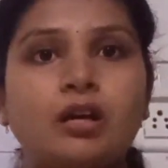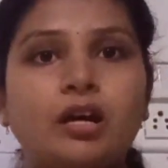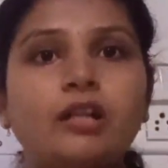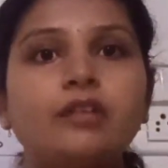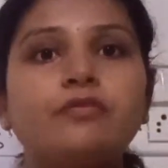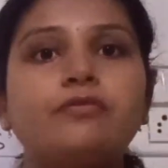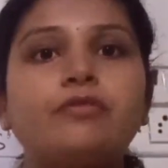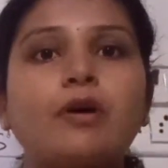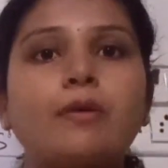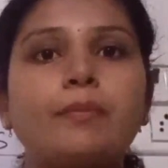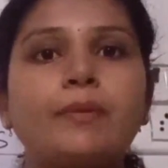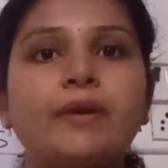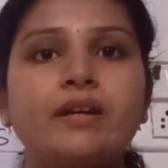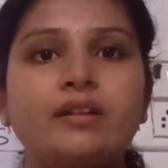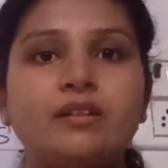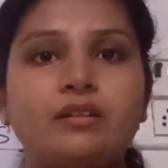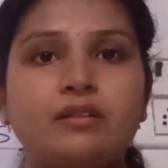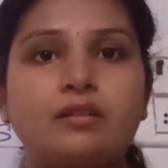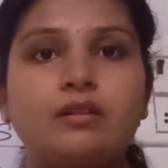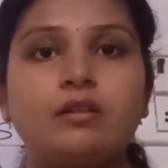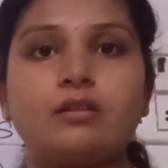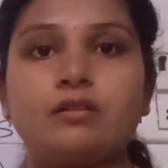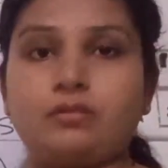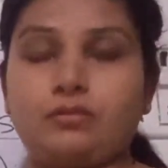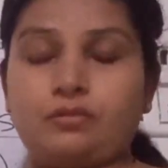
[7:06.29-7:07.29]

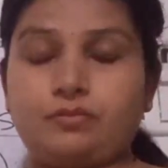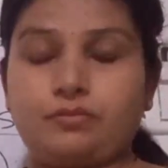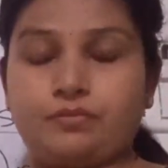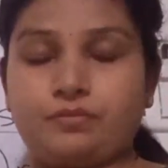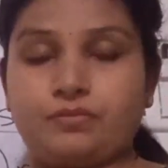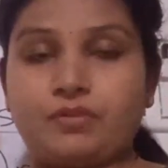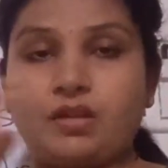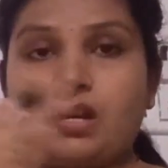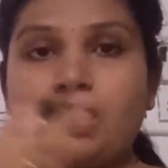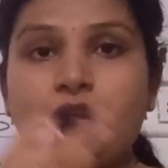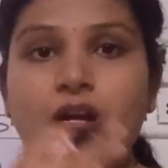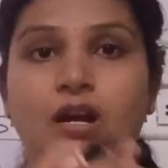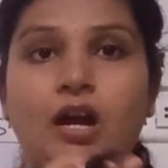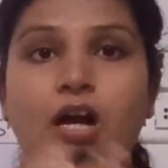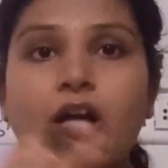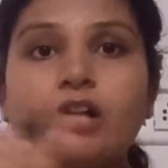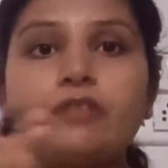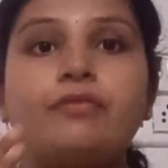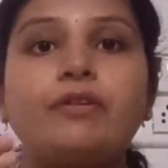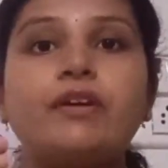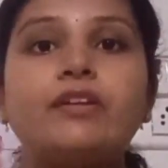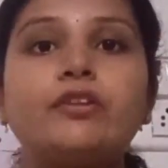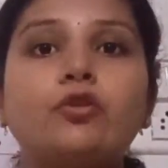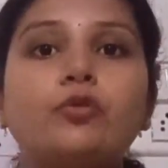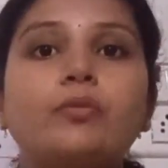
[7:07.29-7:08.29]

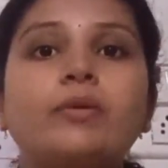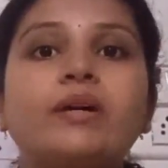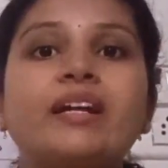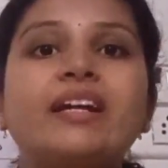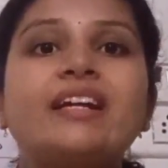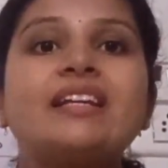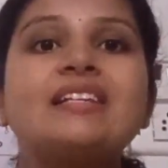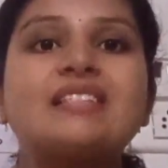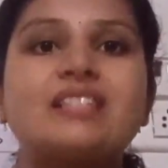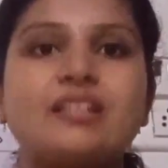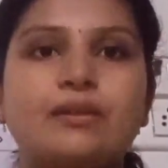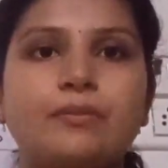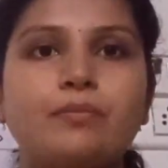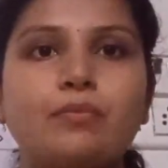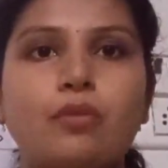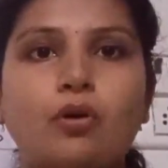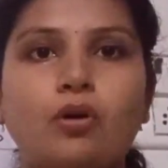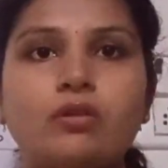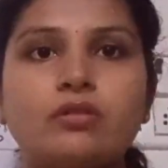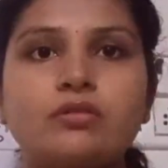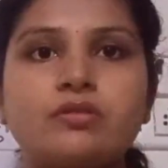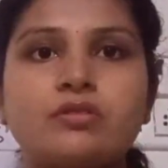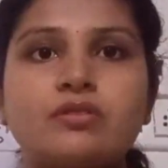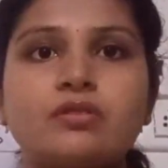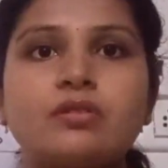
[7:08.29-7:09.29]
alphanumeric
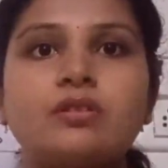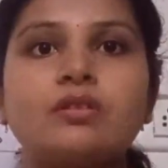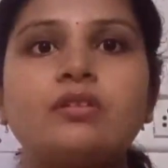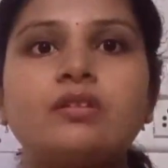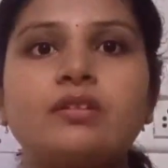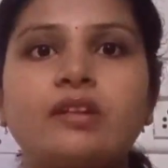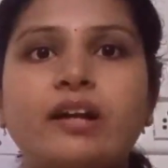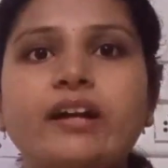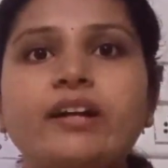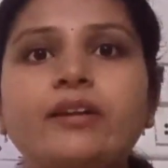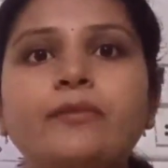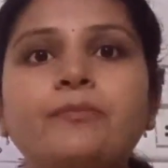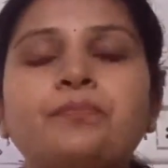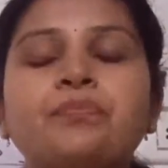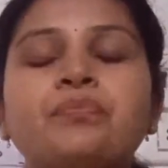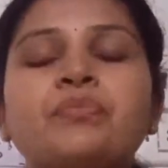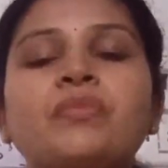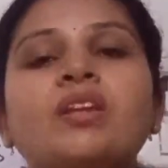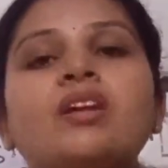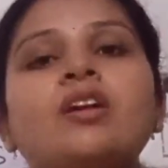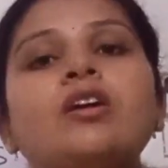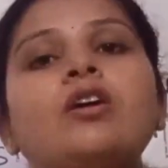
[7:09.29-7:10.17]
symbols, right?